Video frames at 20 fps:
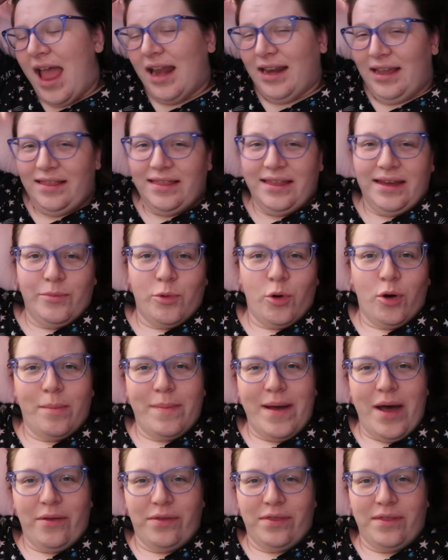anything more
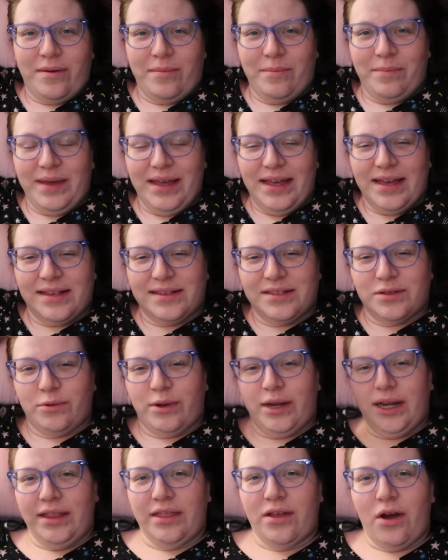about them, because
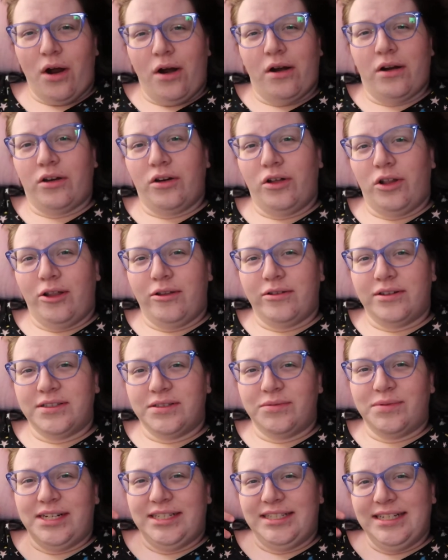reading the article
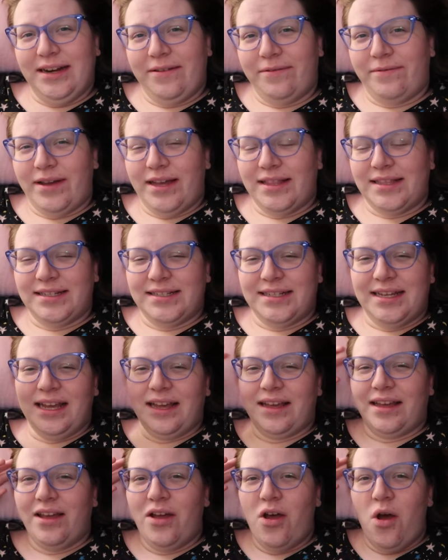to identify the
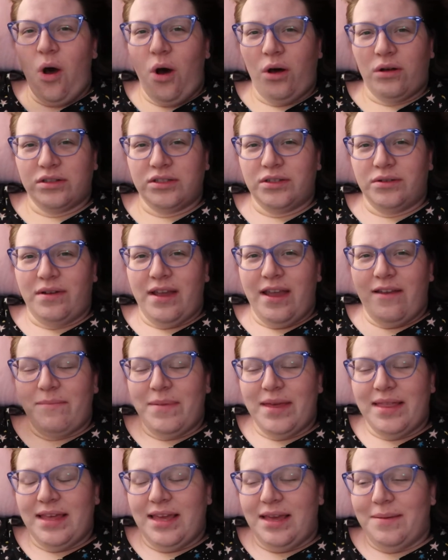tick also gave
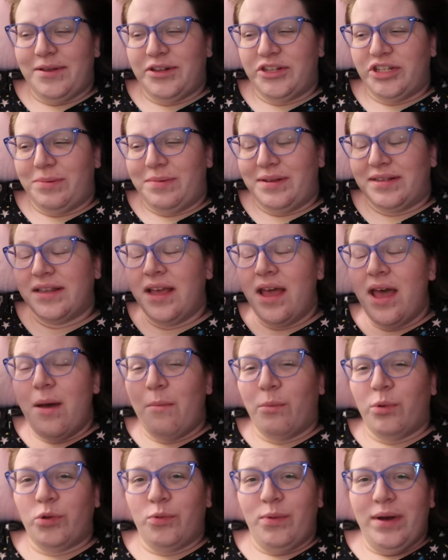me the heebie-jeebies.
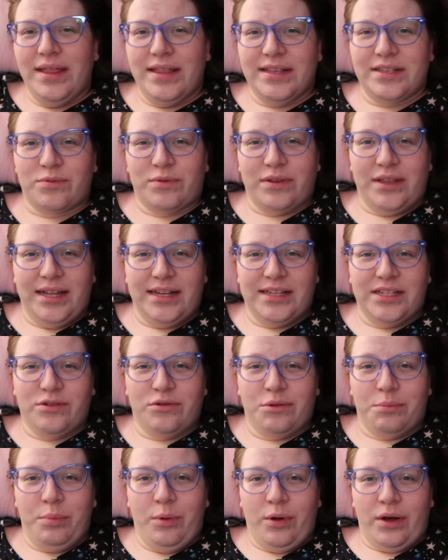But the way this relates
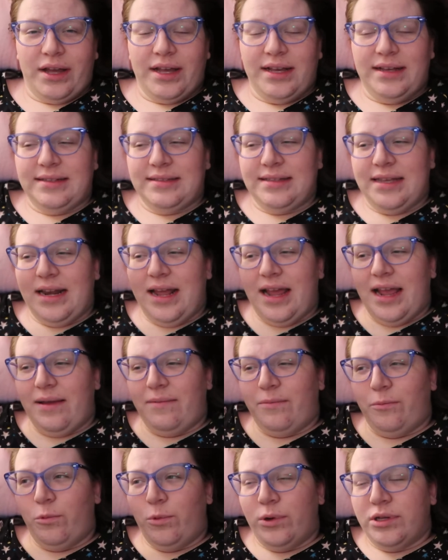to a book is that
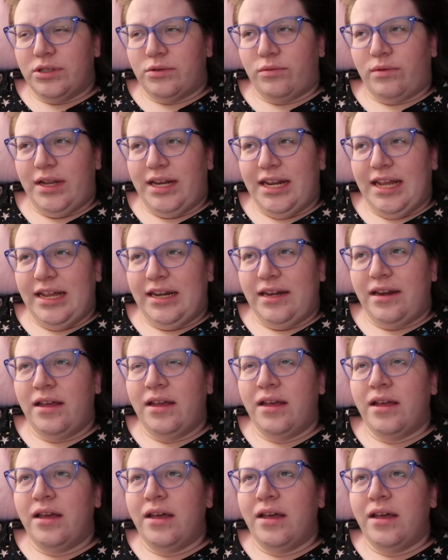I was reading